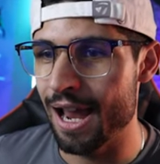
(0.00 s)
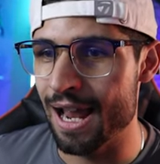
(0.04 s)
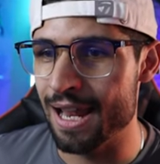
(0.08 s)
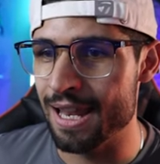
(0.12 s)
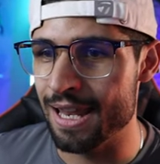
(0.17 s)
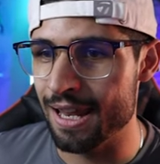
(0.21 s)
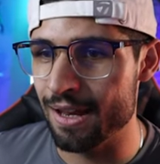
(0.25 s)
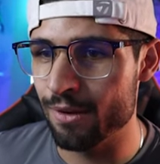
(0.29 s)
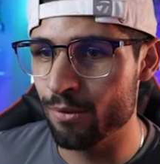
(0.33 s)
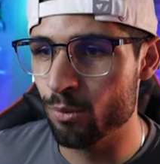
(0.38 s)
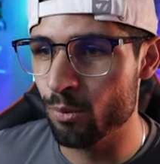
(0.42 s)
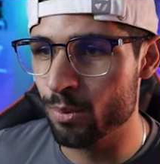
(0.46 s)

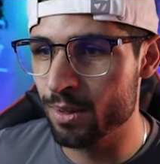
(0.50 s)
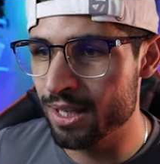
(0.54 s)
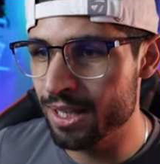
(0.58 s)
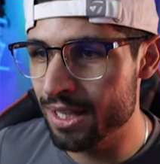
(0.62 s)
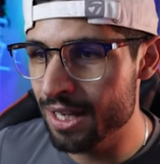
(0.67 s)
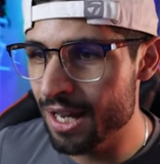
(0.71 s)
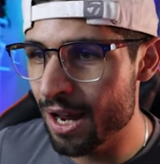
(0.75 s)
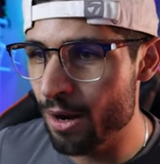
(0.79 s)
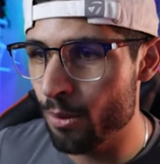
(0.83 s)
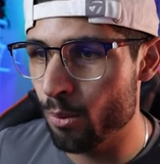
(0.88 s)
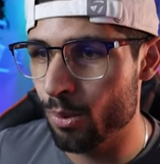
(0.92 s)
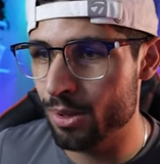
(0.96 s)
And then
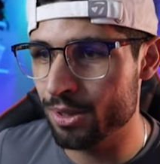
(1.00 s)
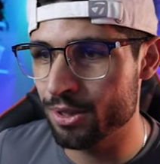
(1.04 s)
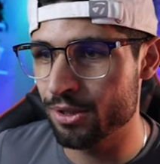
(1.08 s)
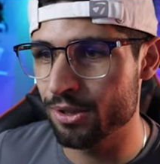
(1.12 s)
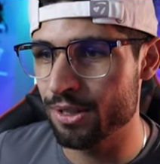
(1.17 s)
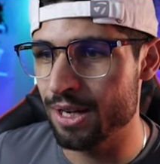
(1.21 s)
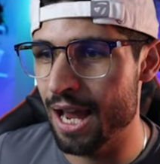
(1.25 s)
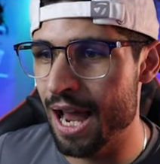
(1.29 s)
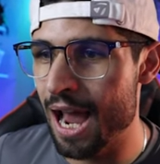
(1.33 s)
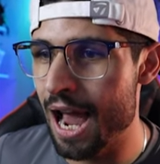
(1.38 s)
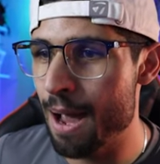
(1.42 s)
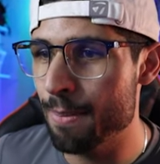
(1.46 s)
here, what's
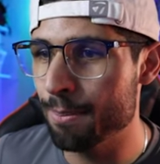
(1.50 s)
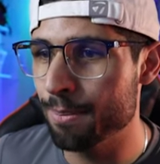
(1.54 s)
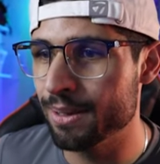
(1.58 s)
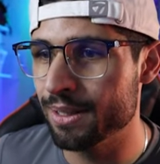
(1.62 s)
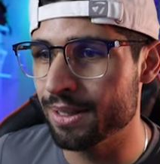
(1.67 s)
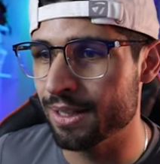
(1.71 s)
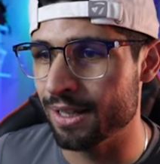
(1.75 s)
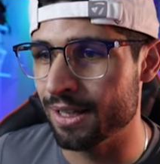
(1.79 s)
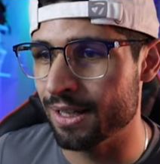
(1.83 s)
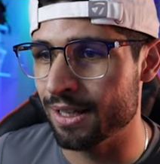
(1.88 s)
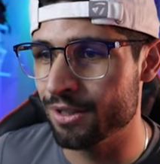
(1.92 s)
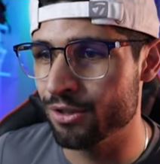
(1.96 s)
going to
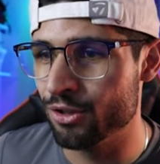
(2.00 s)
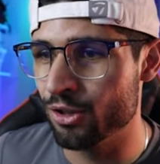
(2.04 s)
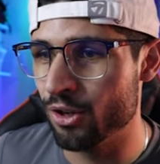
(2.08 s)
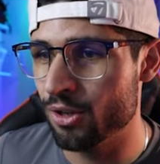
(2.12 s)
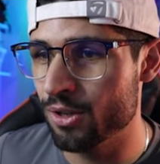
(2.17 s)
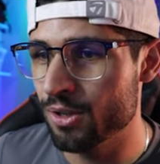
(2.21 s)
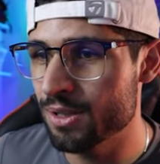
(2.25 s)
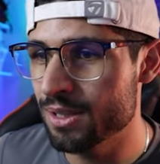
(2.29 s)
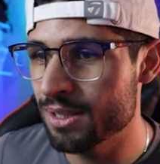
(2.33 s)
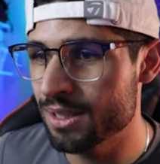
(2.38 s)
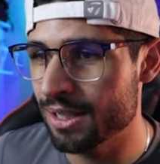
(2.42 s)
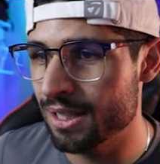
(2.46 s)
happen is
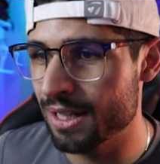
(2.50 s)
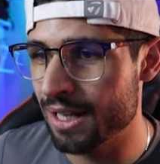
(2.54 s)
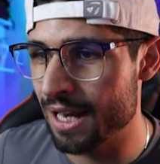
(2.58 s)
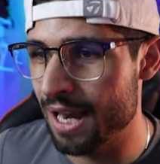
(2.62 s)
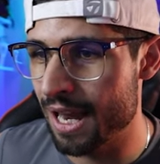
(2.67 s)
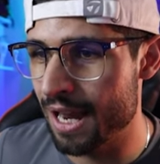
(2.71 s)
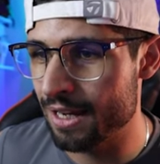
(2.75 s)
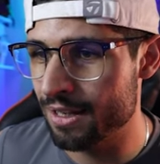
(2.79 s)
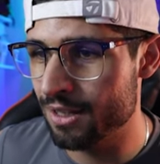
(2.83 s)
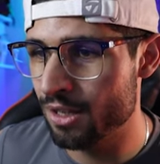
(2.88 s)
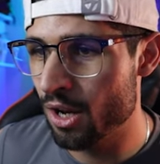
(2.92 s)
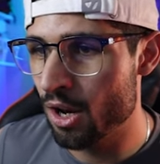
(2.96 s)
you're going to
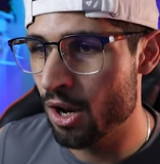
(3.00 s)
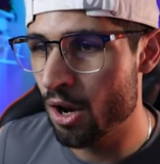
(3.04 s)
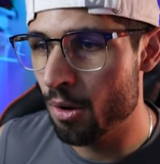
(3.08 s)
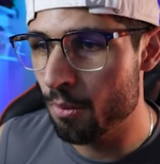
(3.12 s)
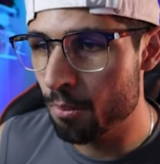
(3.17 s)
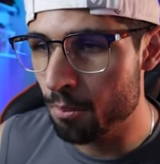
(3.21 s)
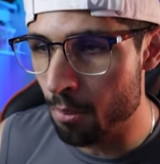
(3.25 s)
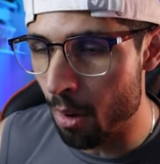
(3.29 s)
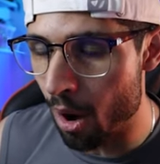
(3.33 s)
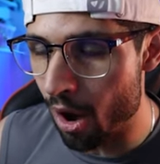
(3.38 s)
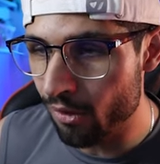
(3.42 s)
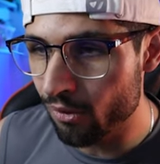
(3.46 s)
select
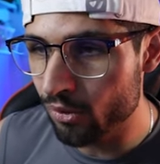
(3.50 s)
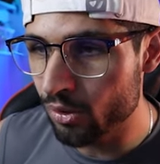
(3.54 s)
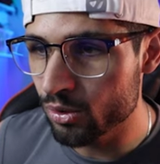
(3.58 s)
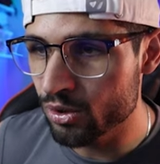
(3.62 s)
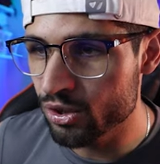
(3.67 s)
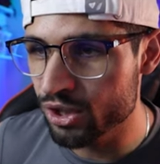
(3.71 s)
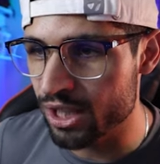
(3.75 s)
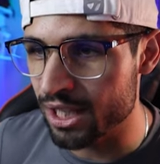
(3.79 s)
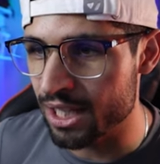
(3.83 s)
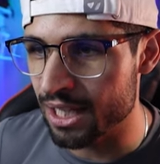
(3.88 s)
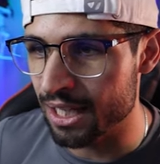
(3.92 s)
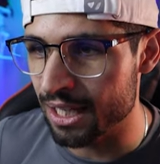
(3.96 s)

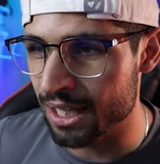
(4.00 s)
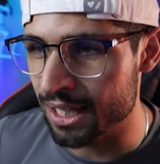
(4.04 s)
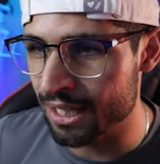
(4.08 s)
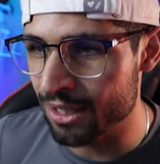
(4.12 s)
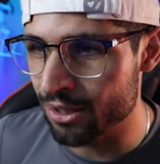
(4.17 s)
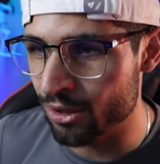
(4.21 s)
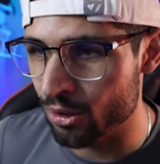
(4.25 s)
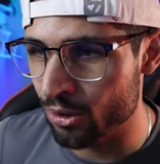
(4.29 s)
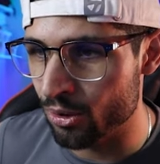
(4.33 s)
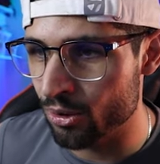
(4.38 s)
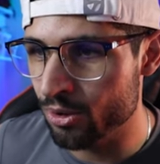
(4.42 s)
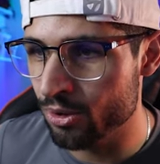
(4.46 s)

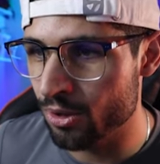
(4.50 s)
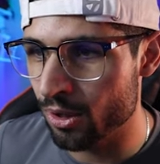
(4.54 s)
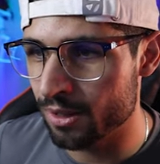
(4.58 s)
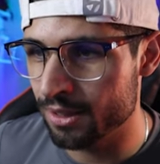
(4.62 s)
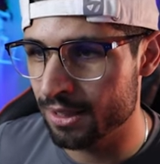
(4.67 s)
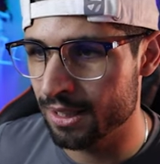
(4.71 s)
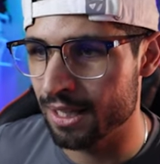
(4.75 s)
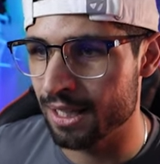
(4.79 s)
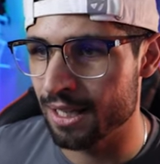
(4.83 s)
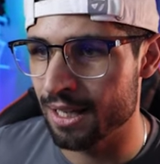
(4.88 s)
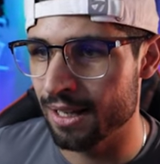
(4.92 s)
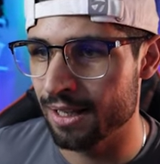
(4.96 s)

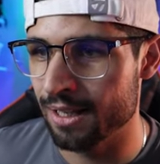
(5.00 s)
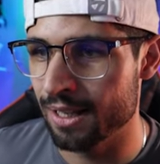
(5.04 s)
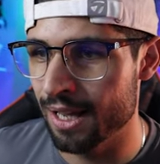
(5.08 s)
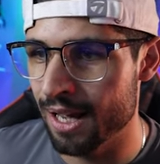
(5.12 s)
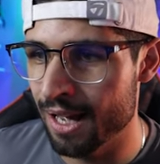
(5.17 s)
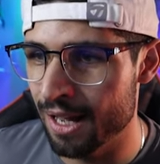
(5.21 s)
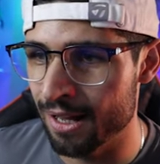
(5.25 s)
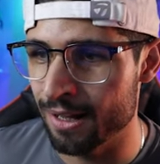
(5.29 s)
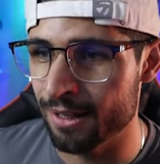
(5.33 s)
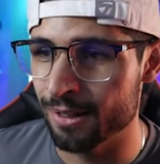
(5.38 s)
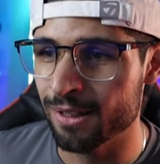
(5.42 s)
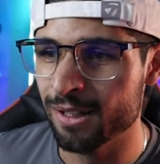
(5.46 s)

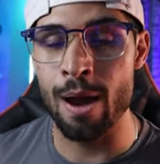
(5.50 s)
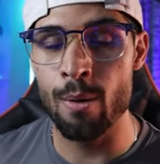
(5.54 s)
marvelgeq.dll.